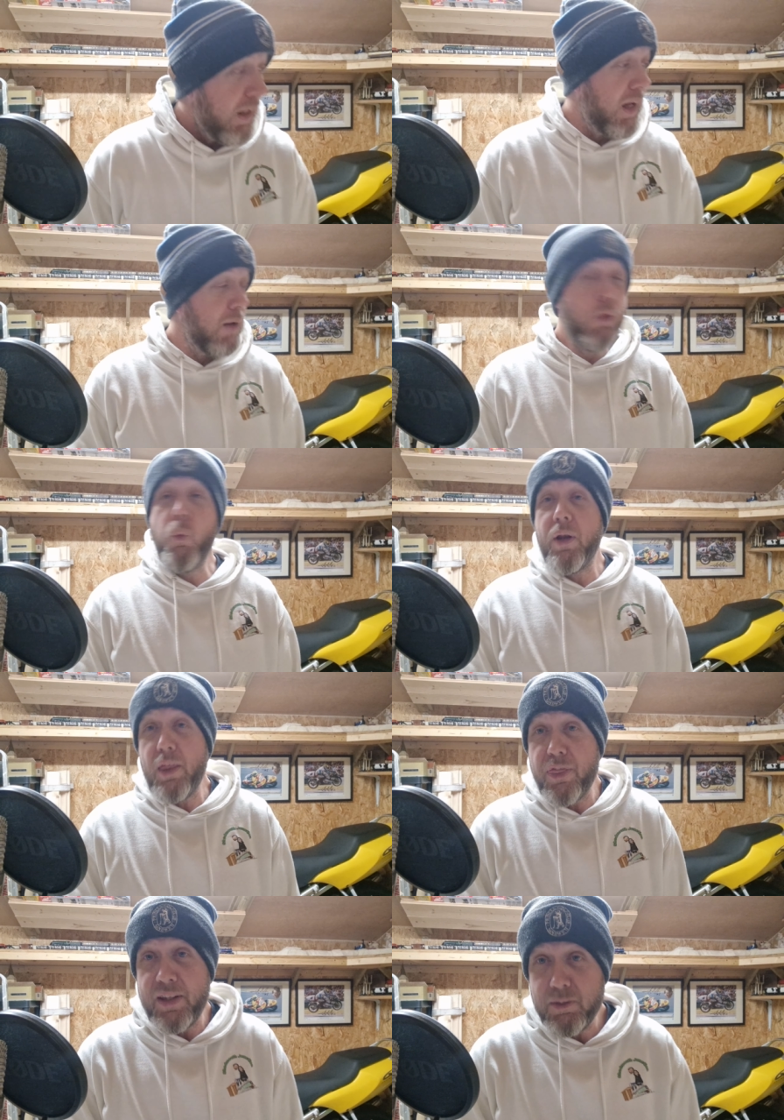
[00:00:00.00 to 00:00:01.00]
Um, oh, one
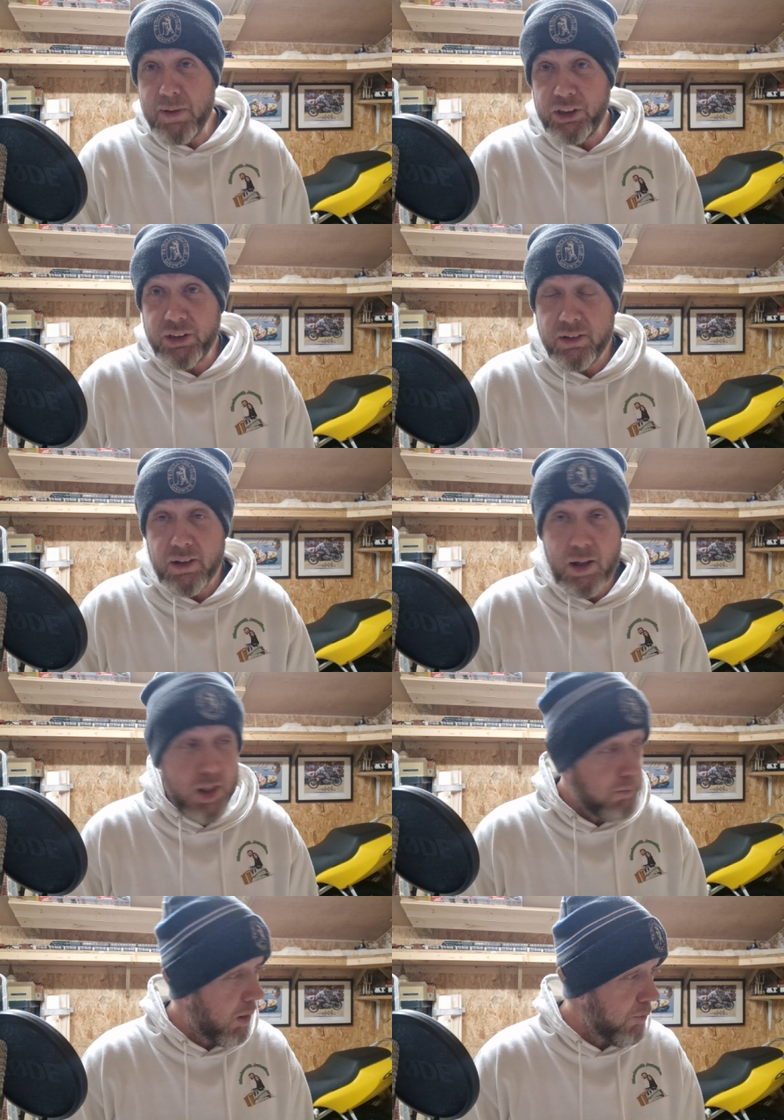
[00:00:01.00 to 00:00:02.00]
other thing to mention
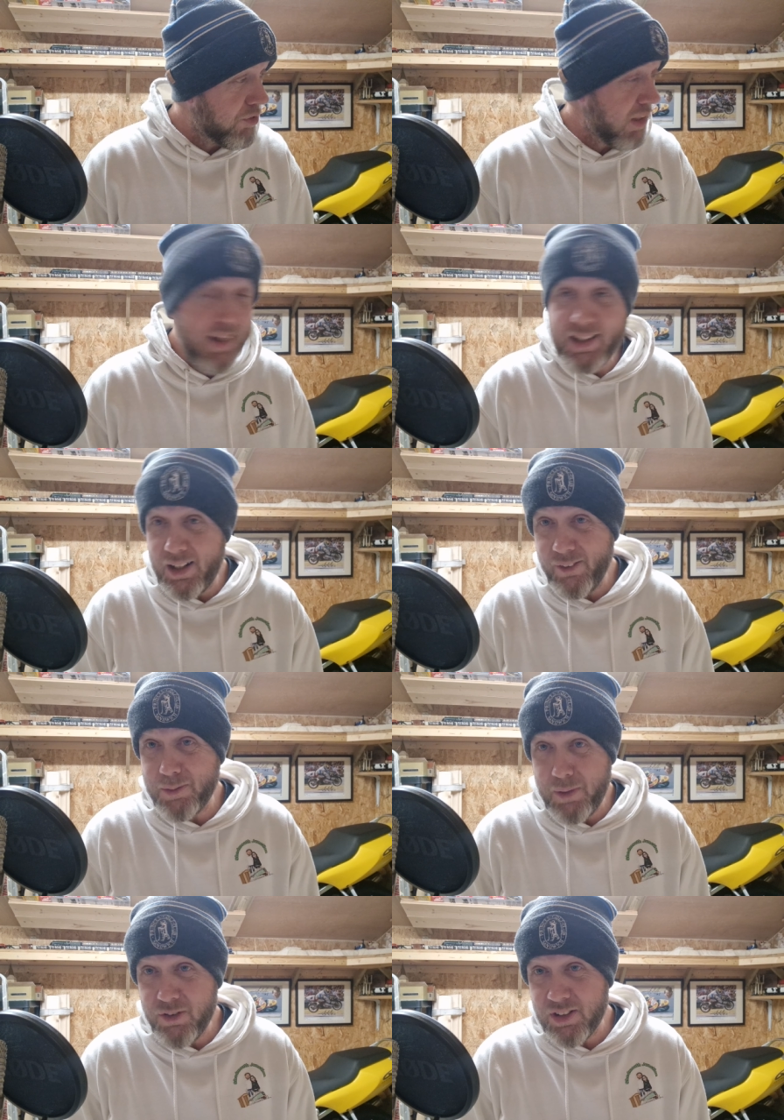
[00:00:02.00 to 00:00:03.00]
um, I'm selling a
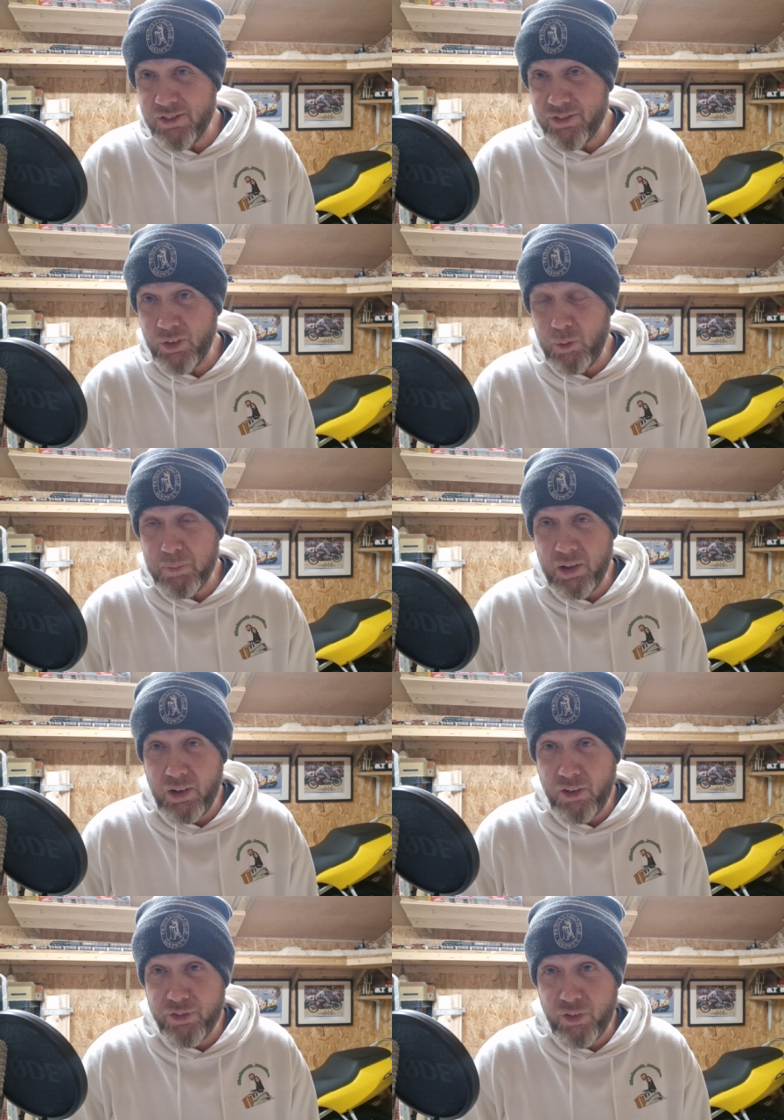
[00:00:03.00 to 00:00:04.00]
locomotive on
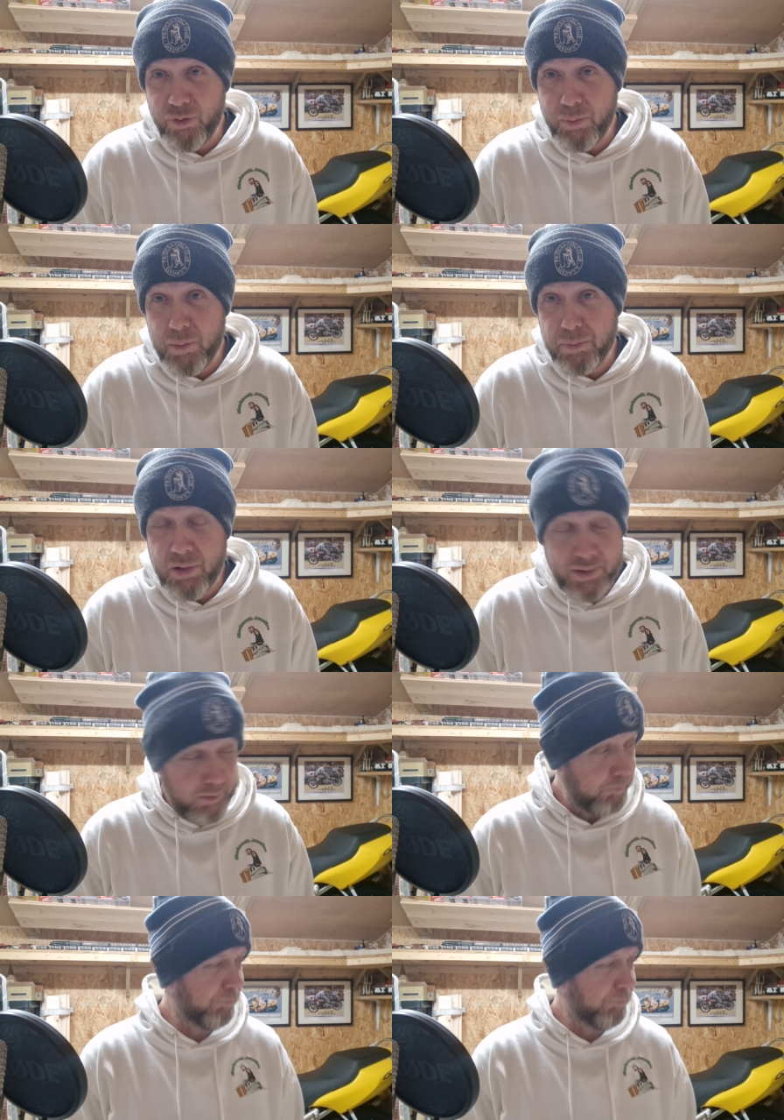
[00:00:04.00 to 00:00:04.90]
behalf of my brother.